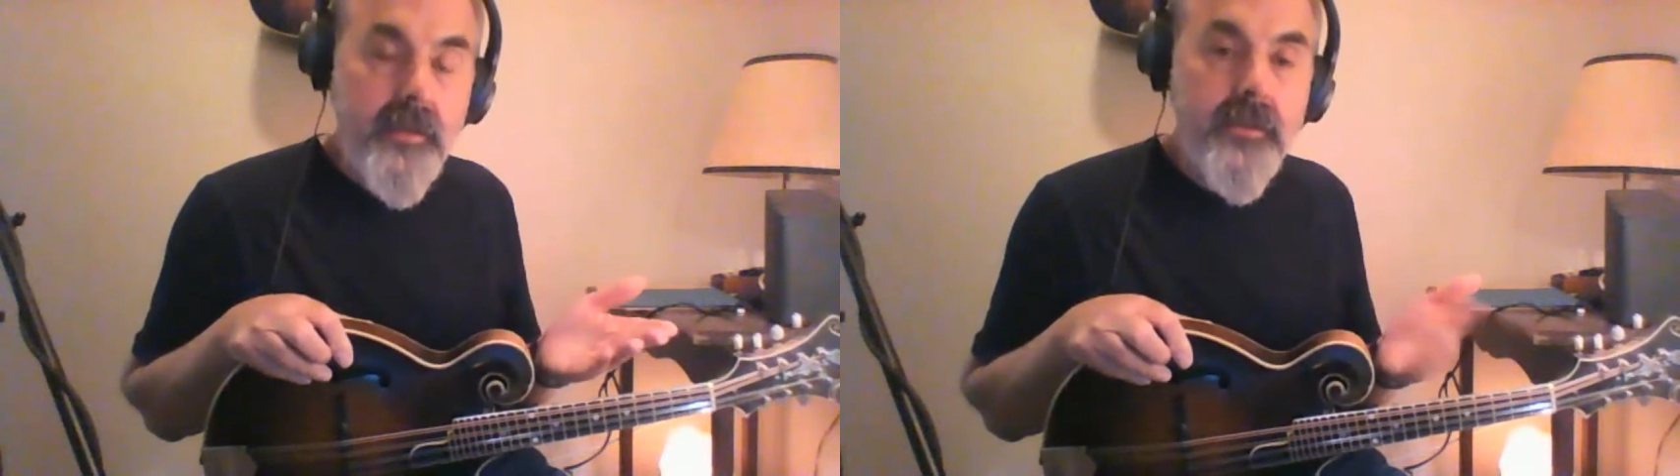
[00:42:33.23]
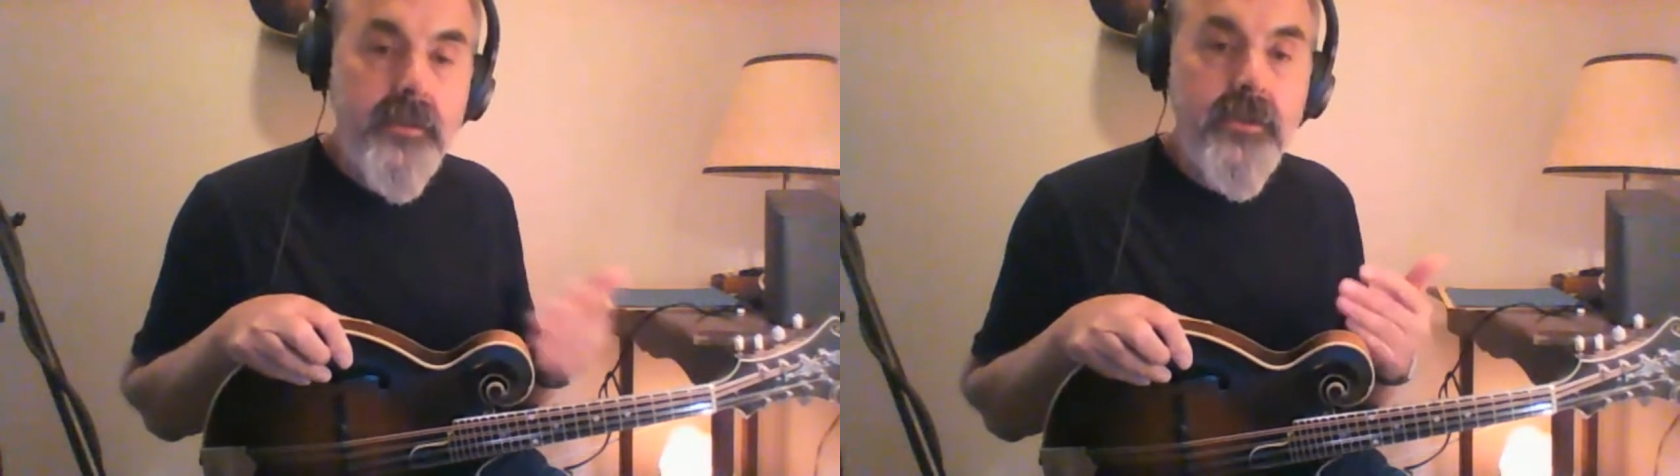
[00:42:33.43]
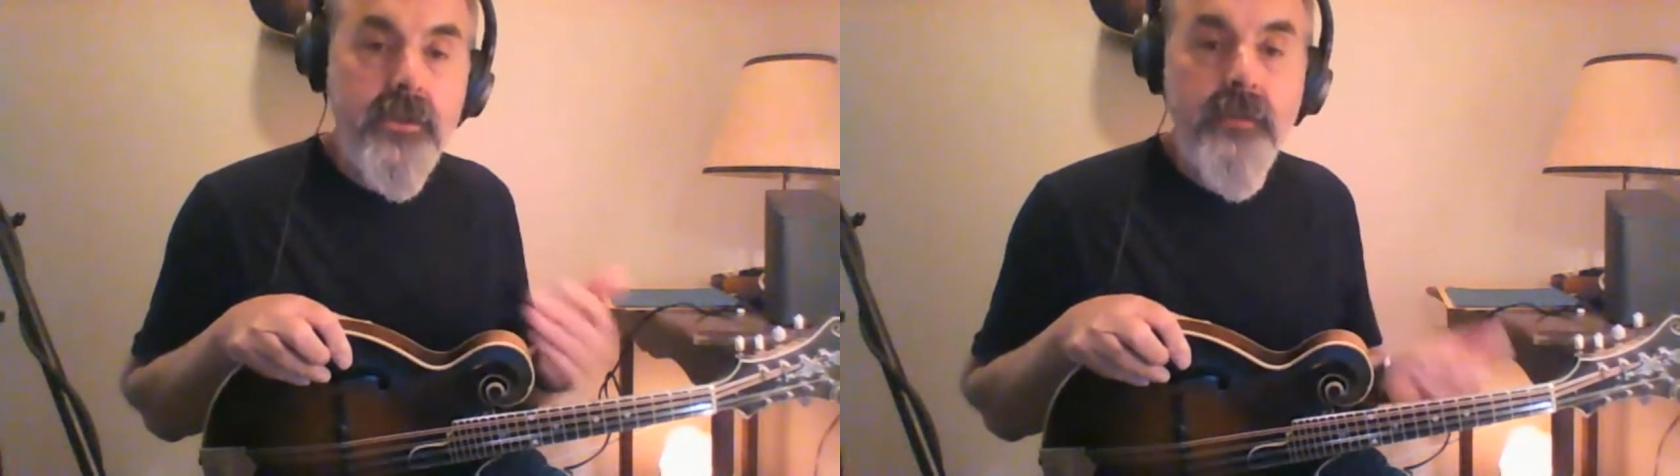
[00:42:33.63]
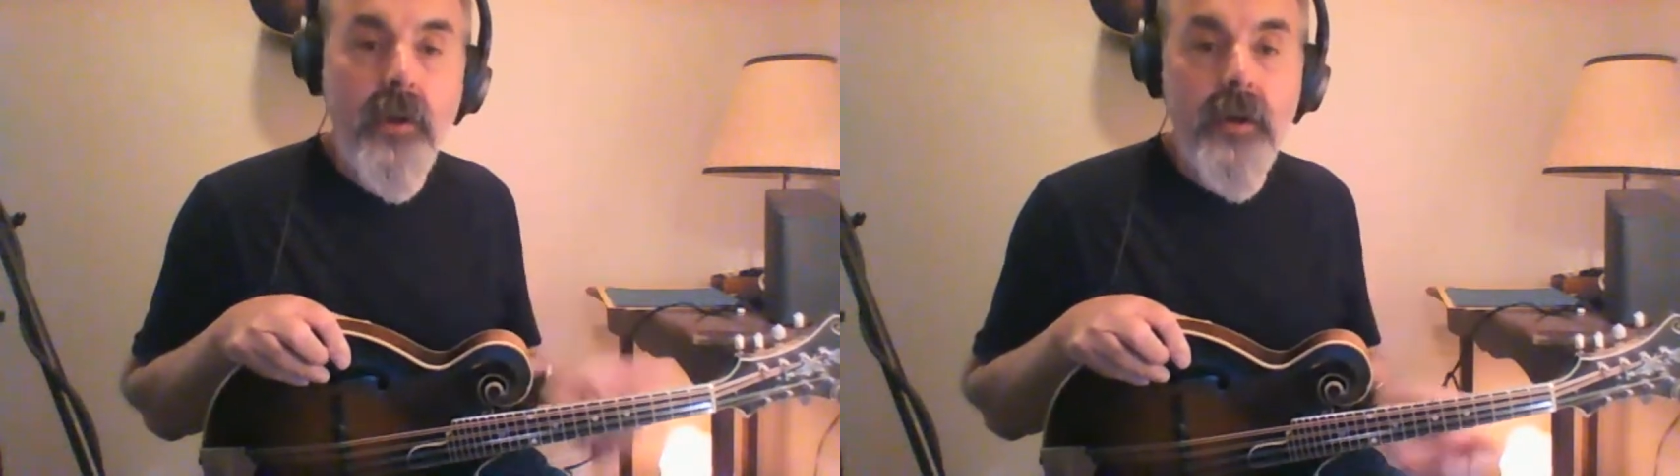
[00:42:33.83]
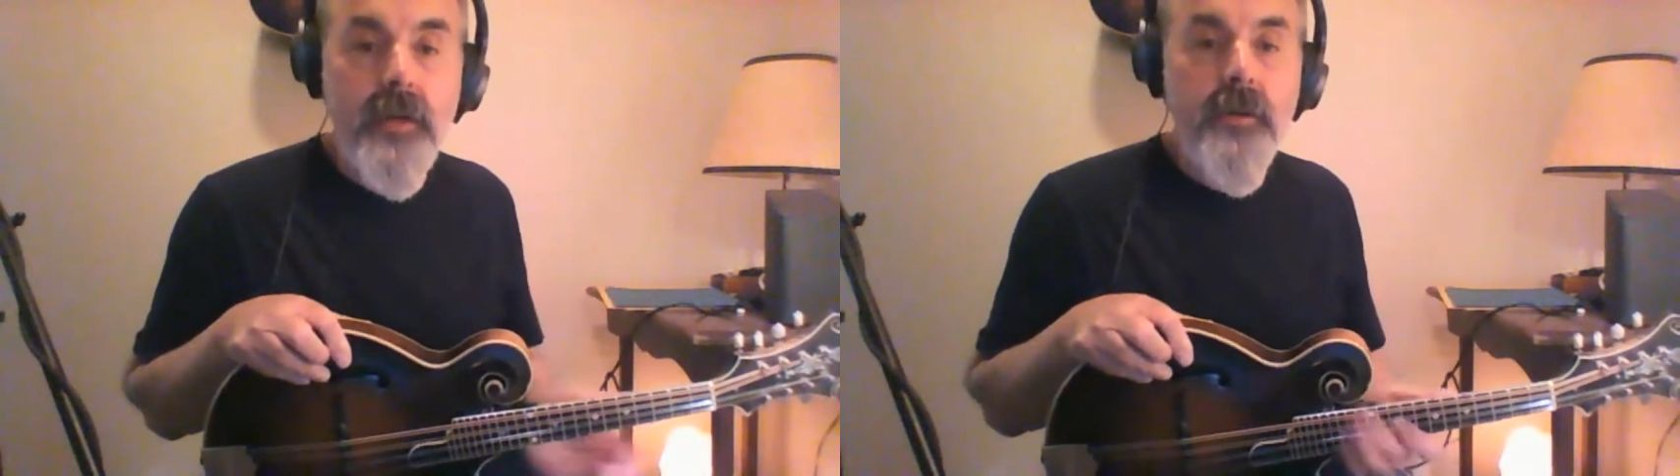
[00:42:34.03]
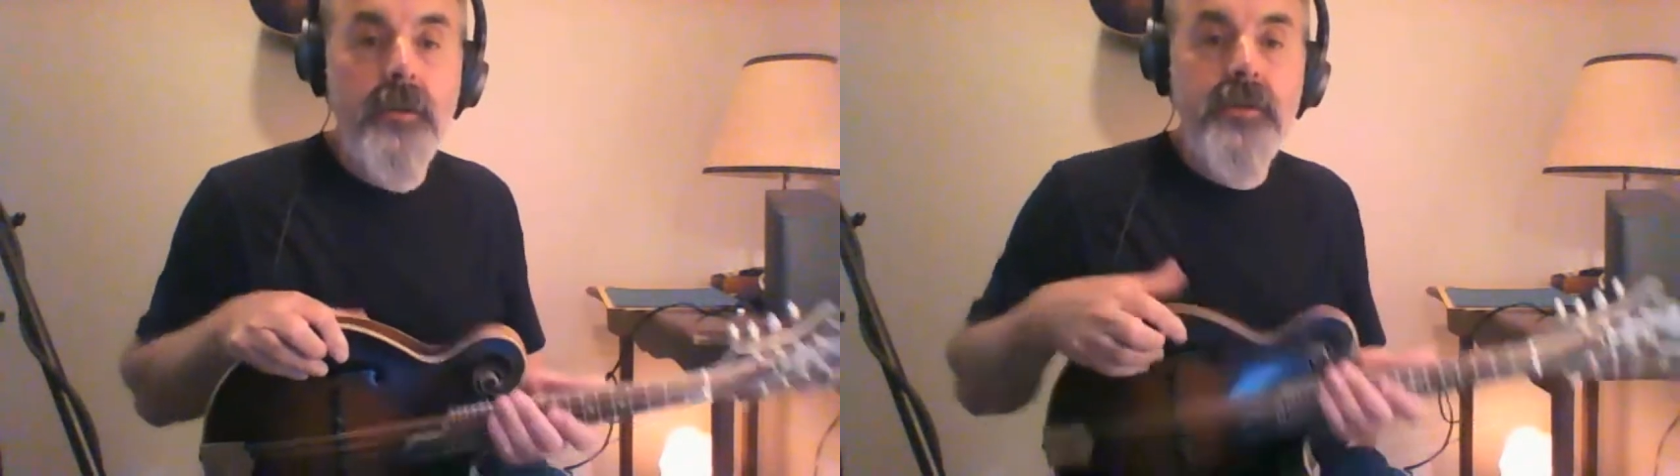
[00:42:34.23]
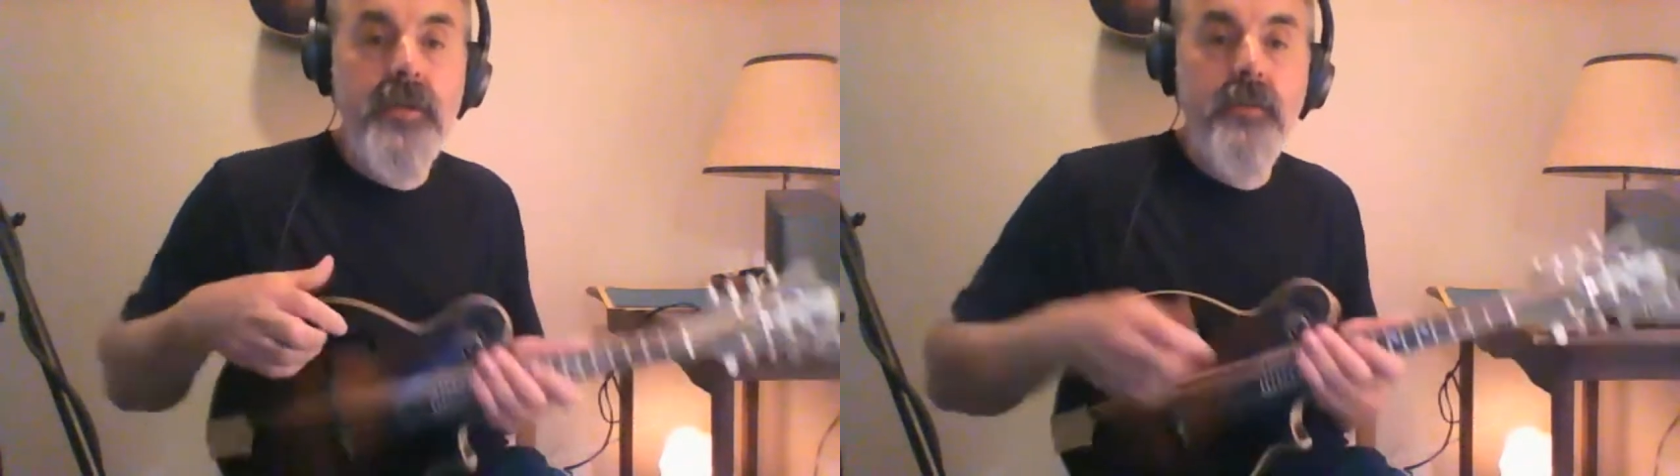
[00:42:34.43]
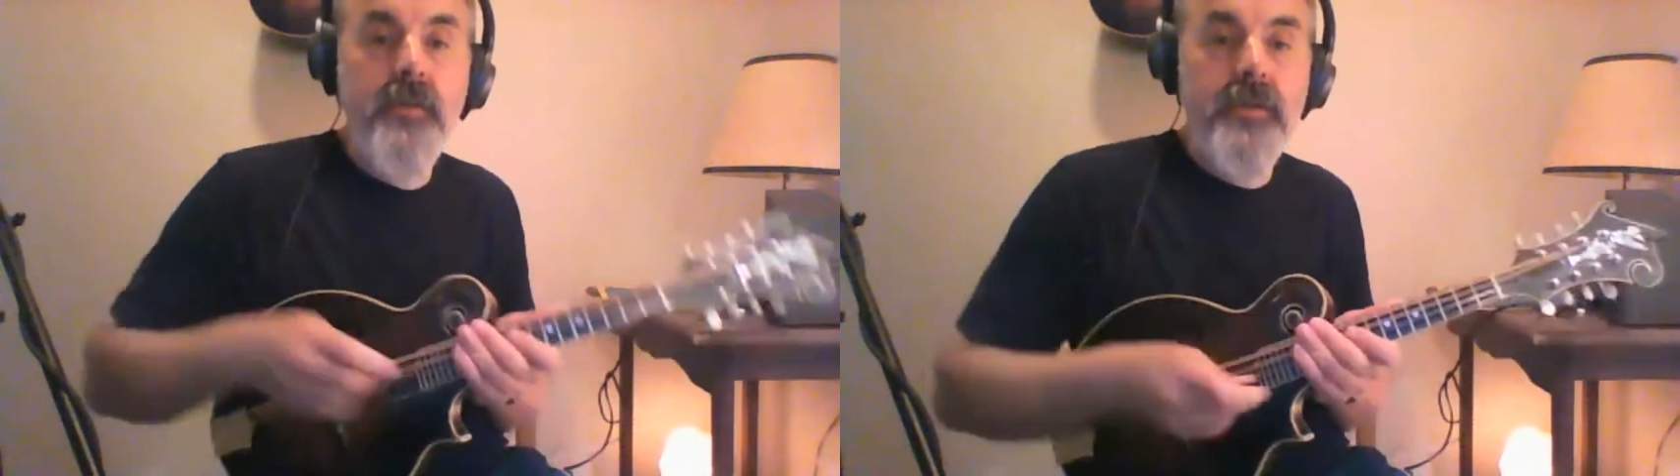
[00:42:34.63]
since you already know the
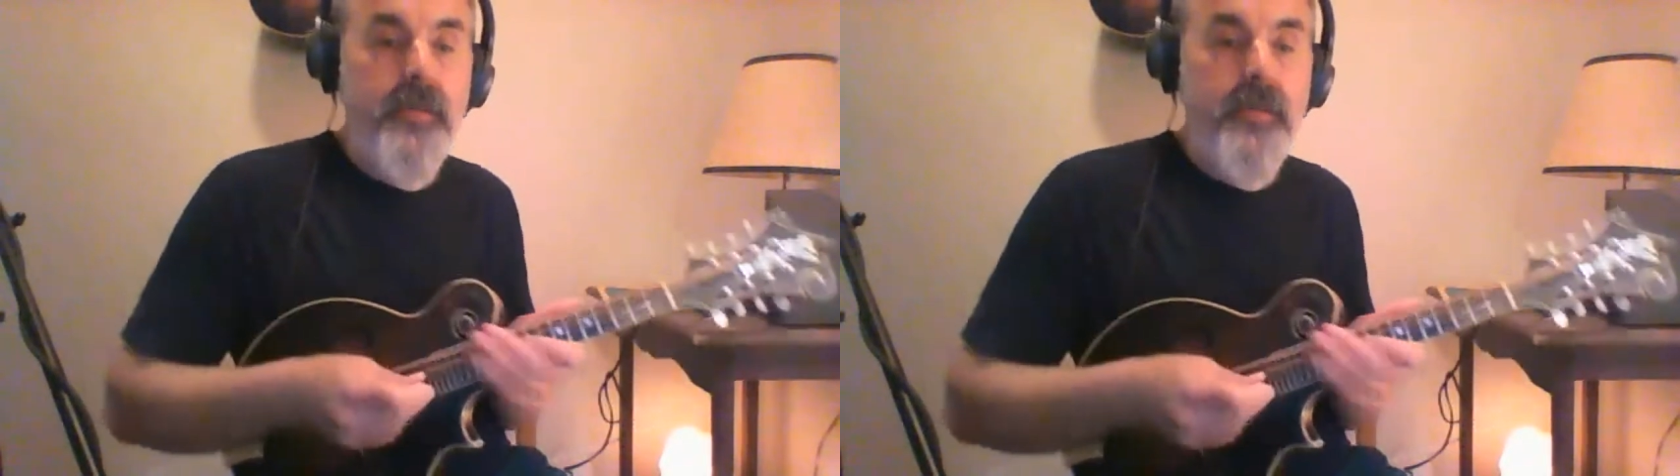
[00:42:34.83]
C ones,